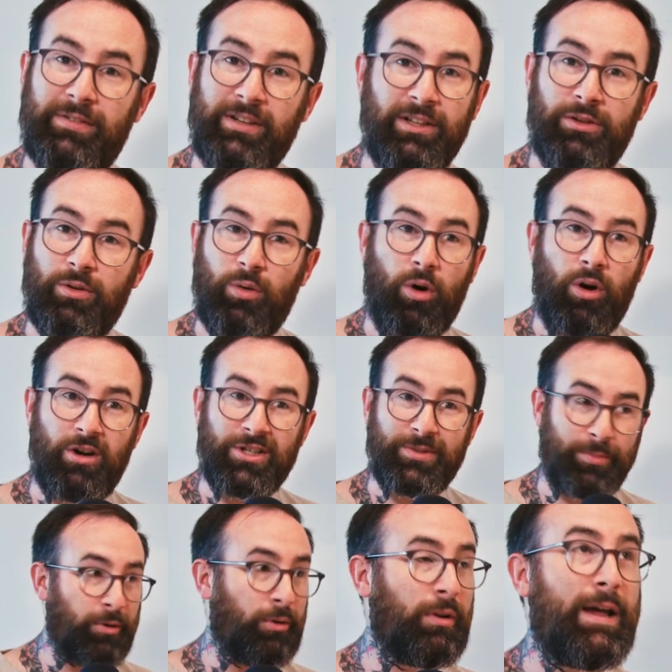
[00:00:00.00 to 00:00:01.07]
into a
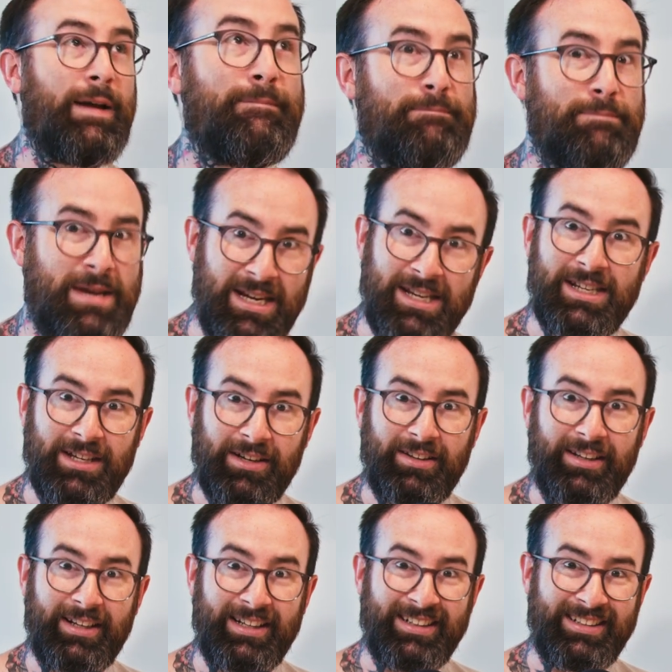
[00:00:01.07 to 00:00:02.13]
hospital
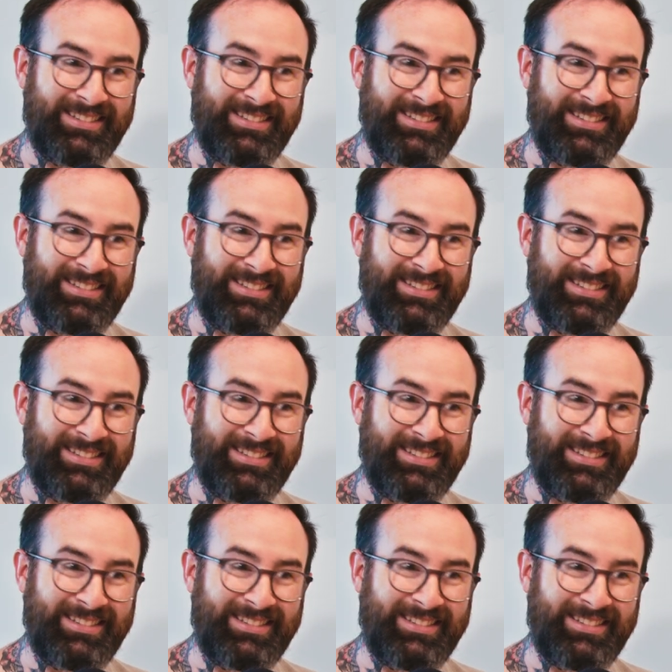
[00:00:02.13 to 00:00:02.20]
immediately.